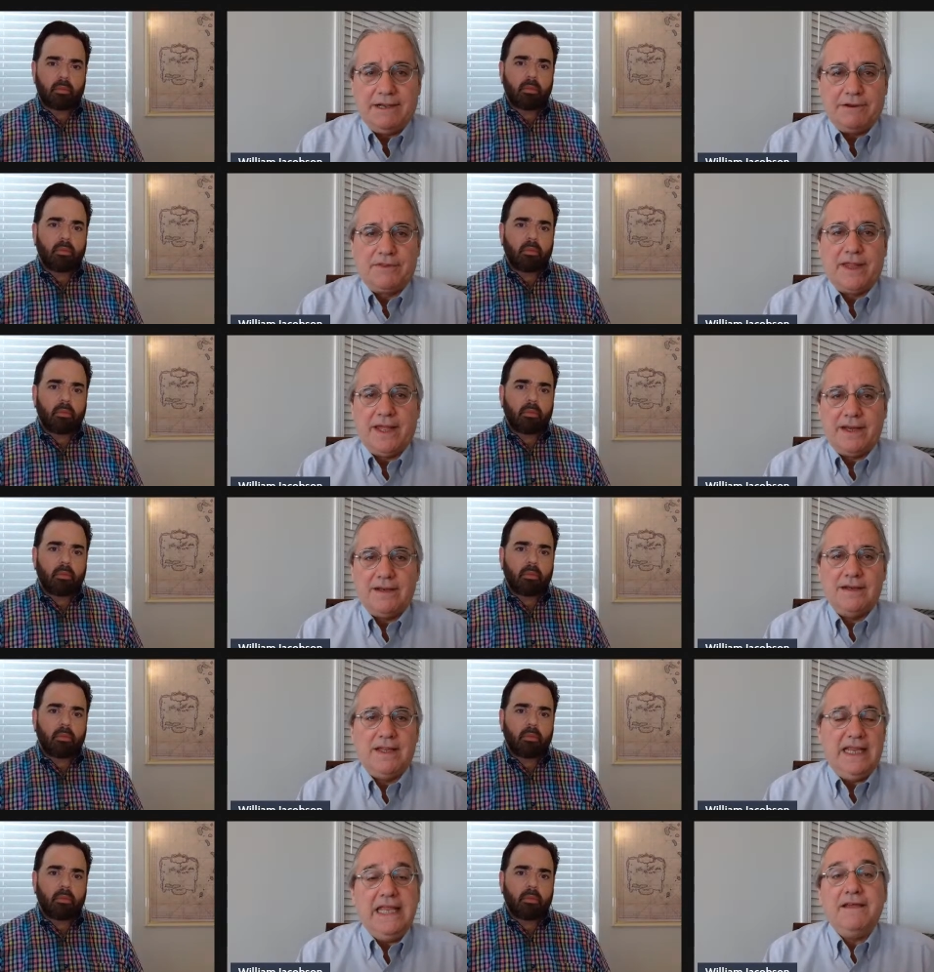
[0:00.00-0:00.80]
Speaker 1: there
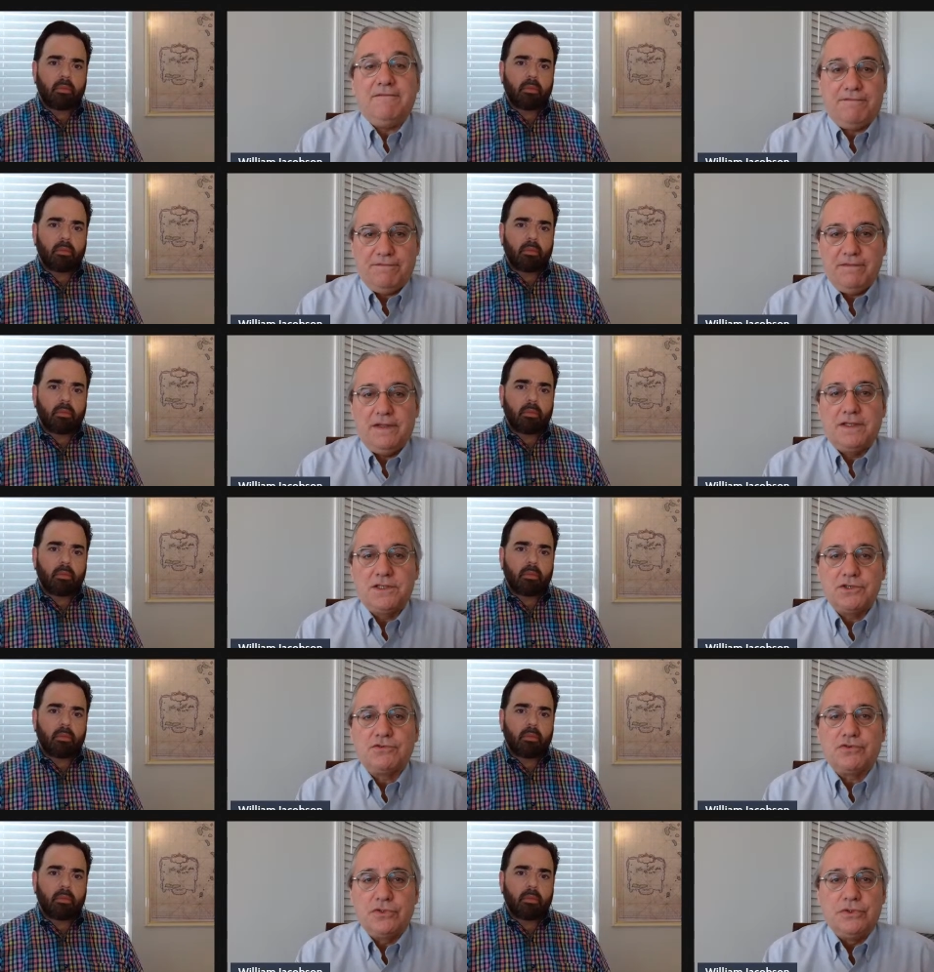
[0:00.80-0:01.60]
that if
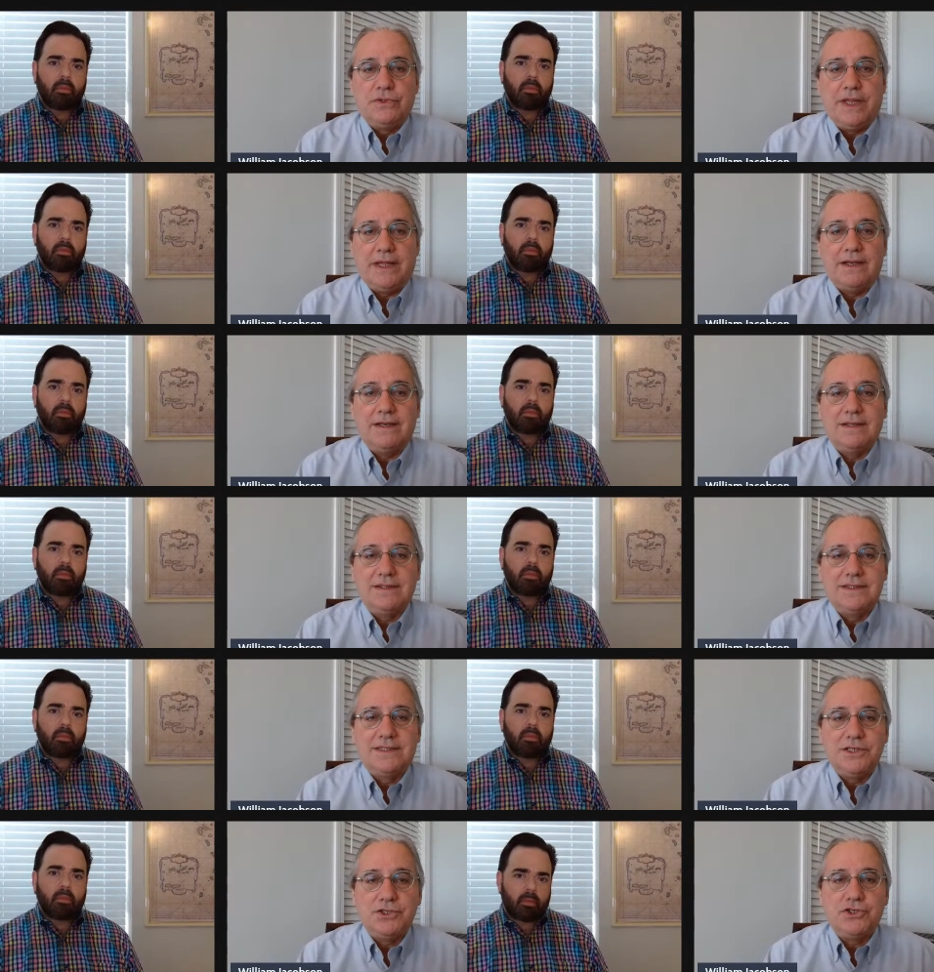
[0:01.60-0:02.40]
it's true that
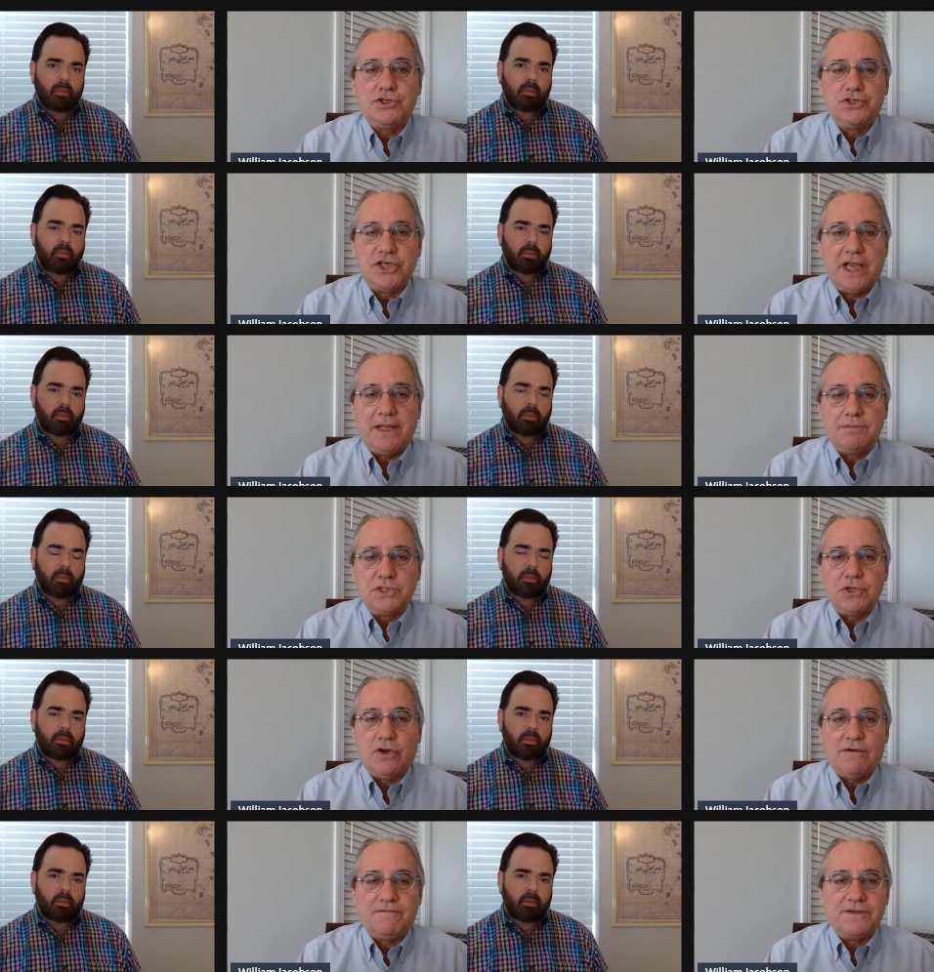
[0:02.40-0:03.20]
Letitia
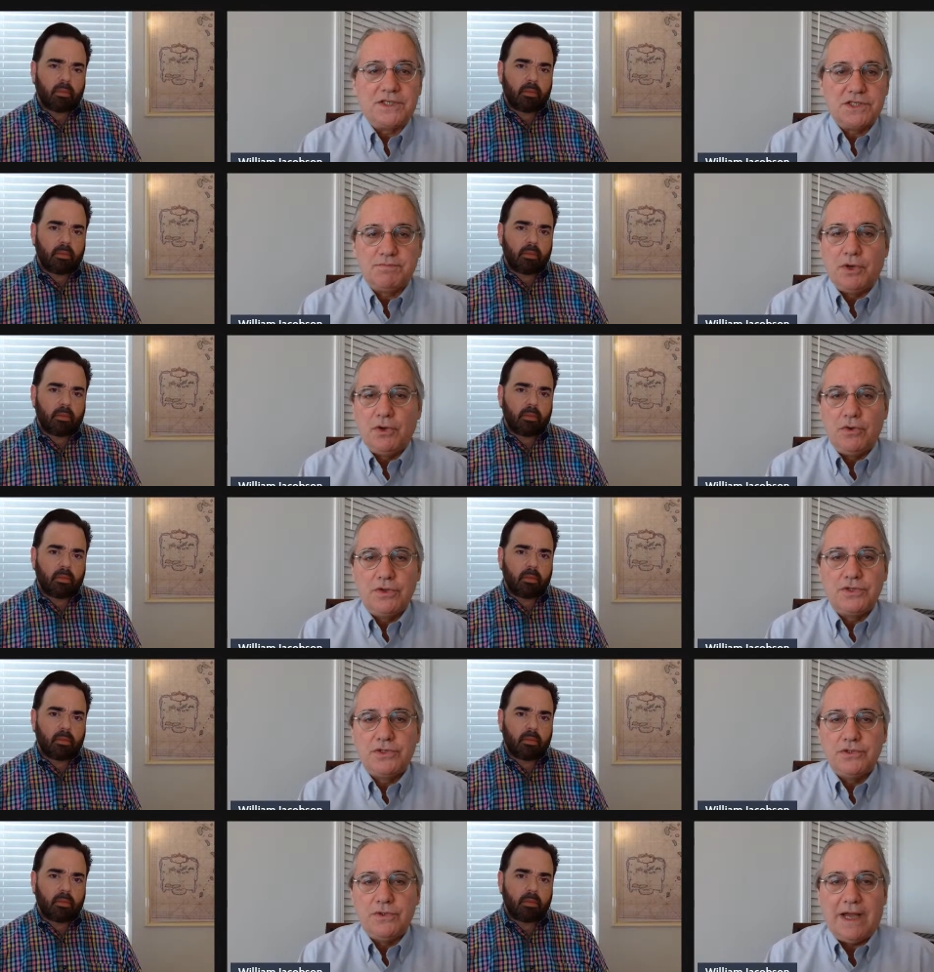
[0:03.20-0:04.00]
James' office
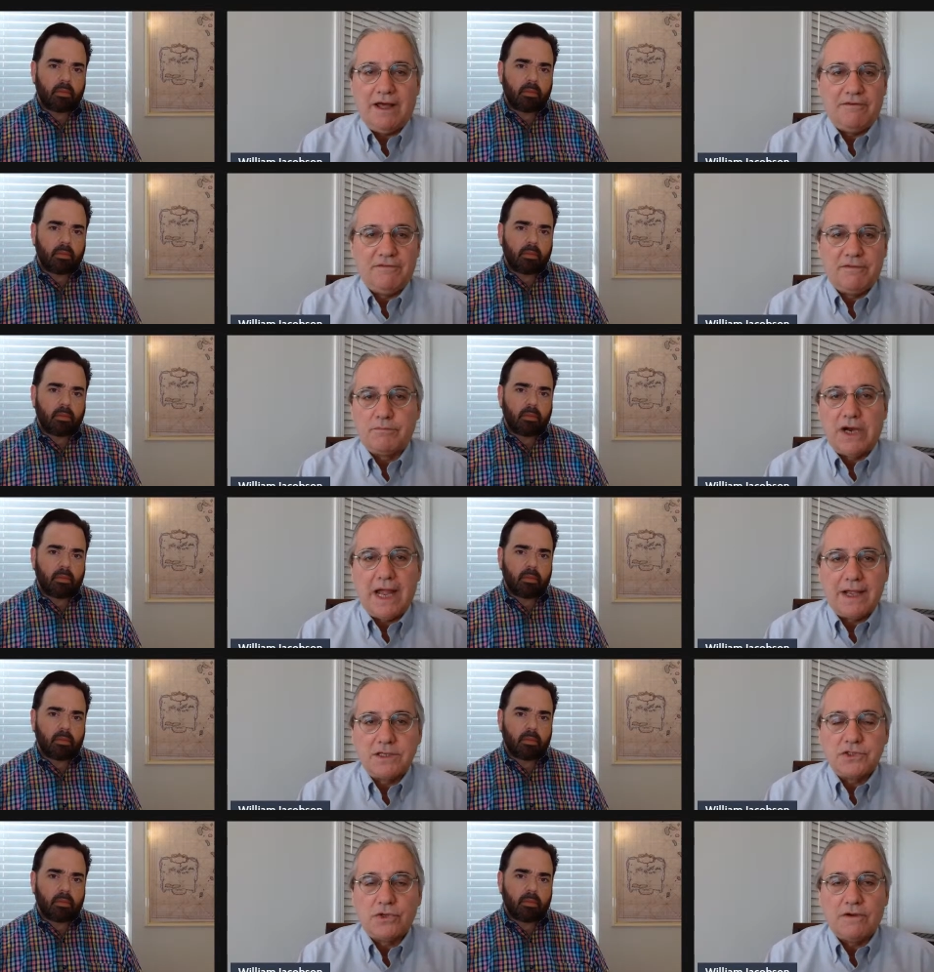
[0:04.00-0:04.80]
spoke to Alvin
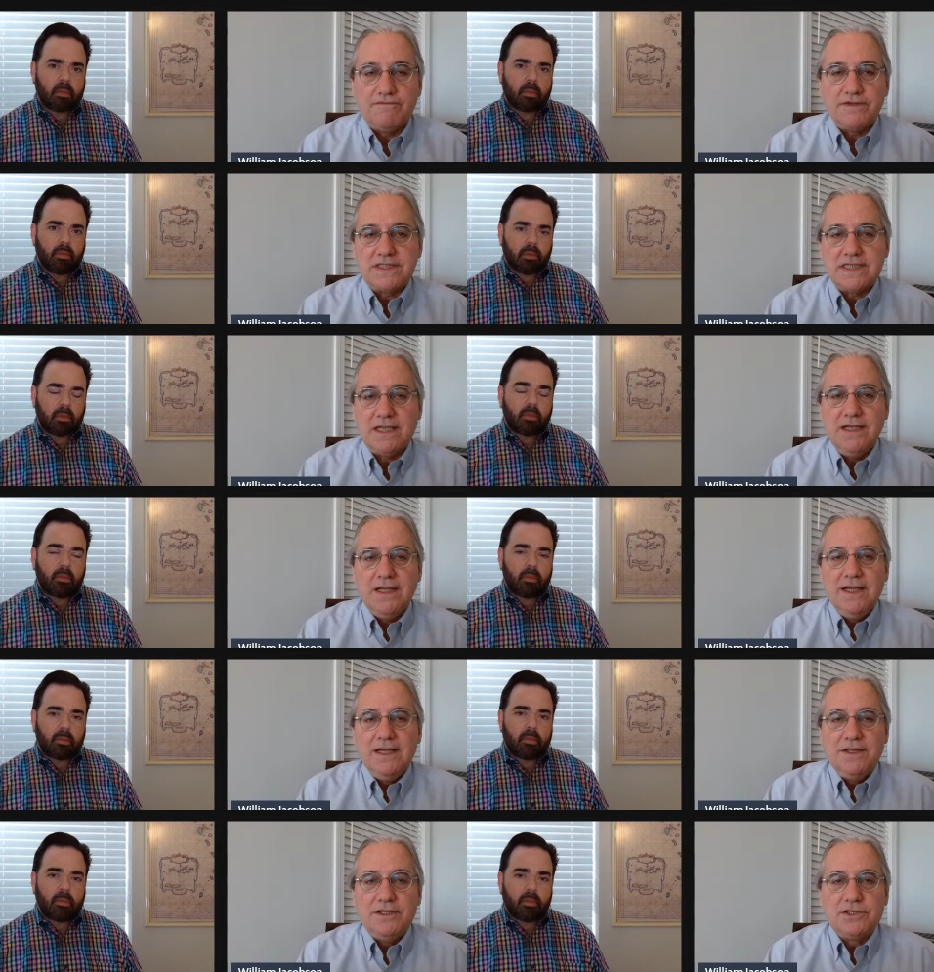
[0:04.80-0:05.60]
Bragg's office. I,
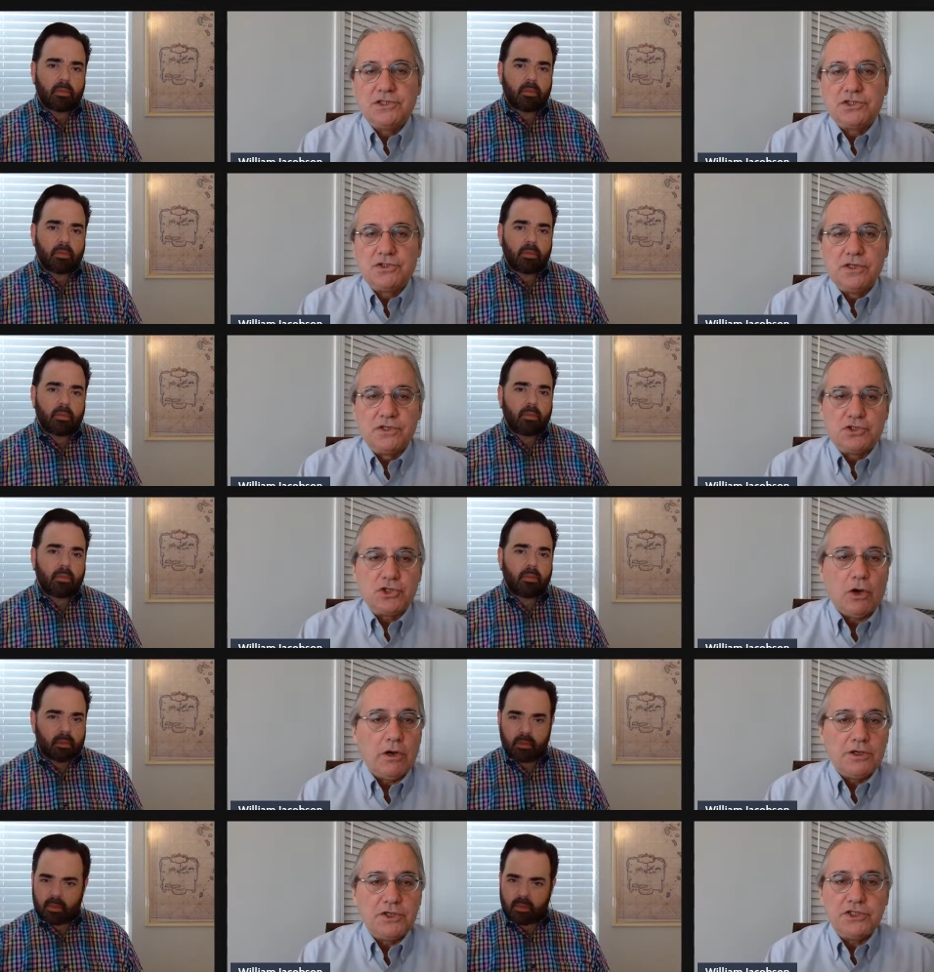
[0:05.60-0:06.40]
the, the
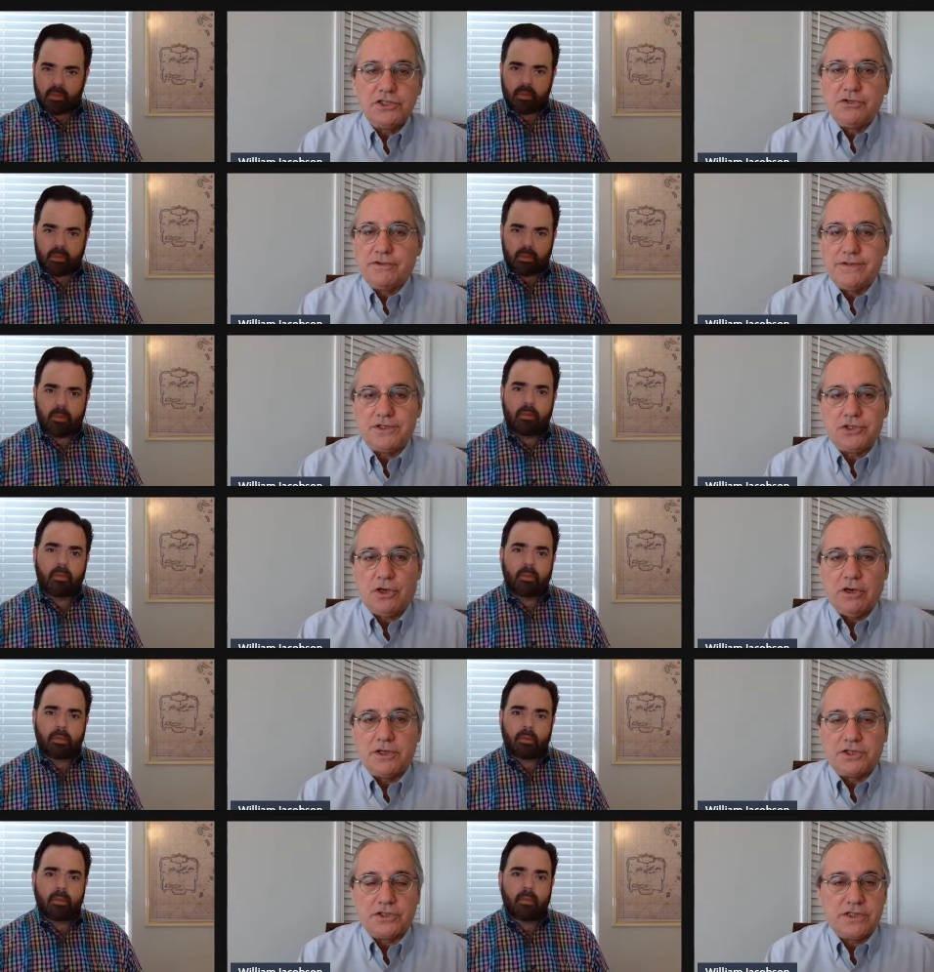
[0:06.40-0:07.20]
charges are the
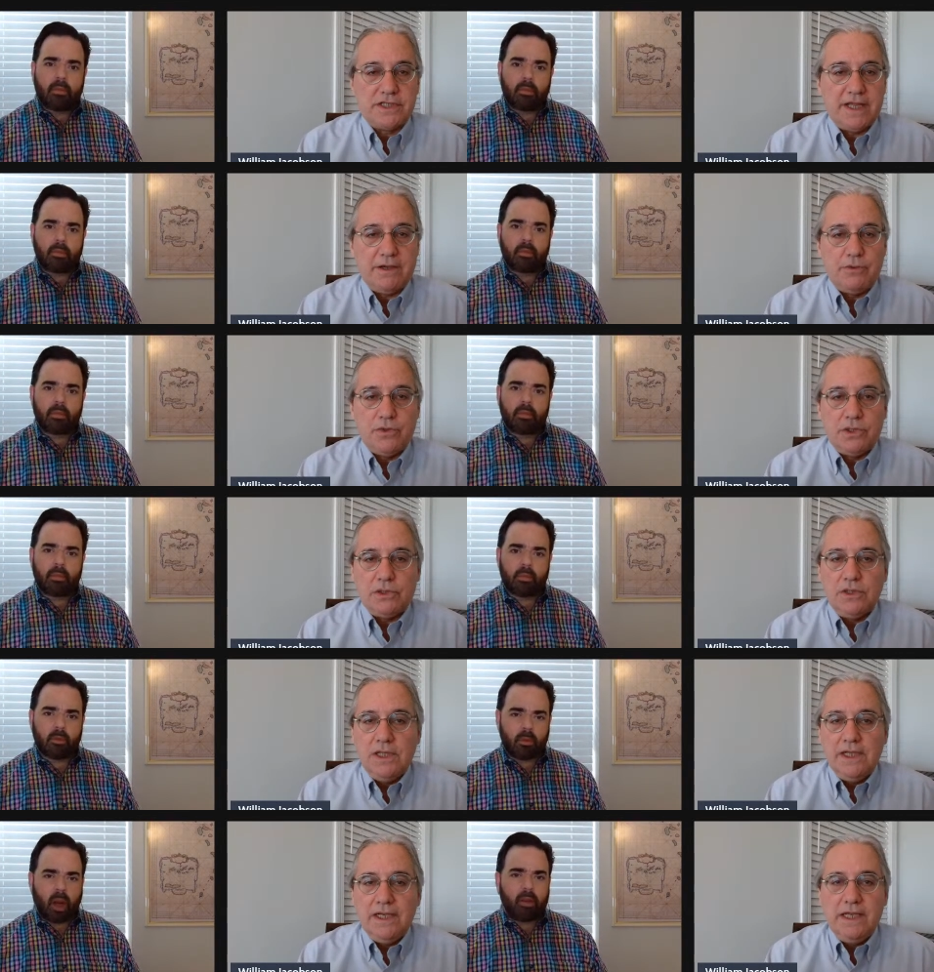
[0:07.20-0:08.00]
charges. They
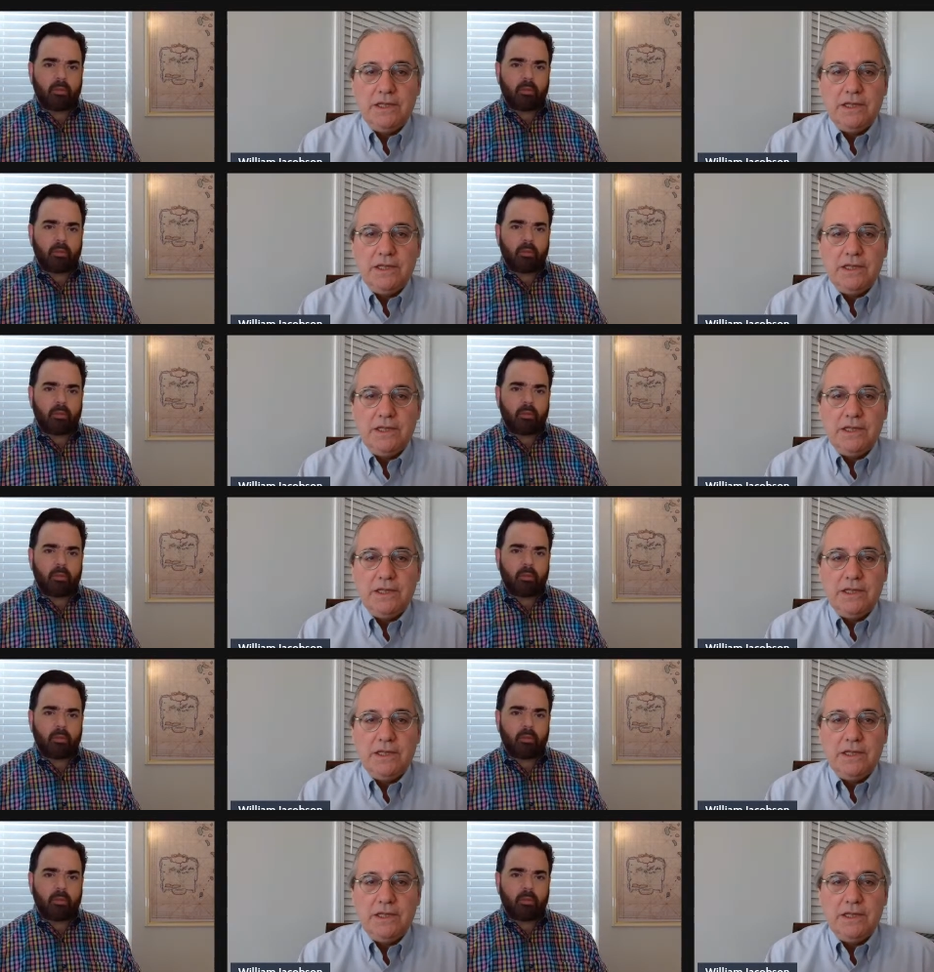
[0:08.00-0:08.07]
will right.